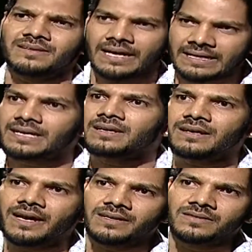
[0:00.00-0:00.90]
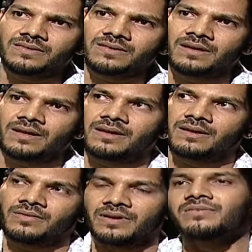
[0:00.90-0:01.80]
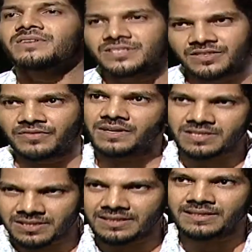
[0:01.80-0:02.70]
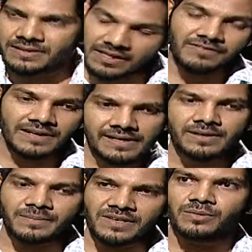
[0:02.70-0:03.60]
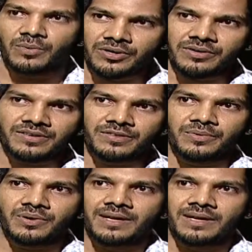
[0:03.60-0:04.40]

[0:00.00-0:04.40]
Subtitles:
I take her guidance. Whenever she's free, she definitely makes a point to reciprocate.